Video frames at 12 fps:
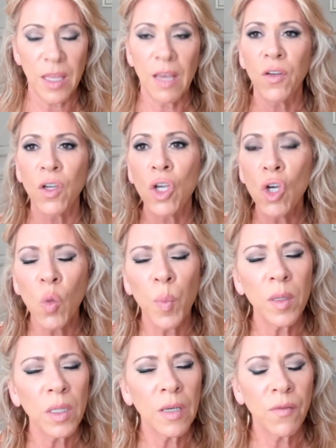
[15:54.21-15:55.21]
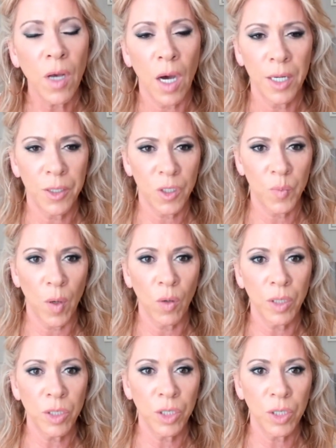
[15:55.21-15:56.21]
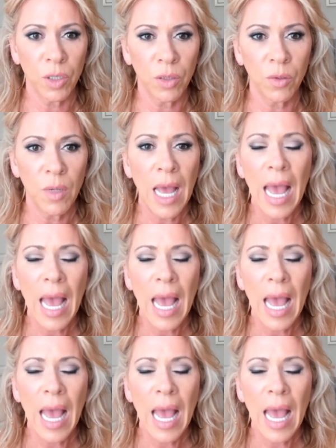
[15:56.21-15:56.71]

If you believe God has spoken to you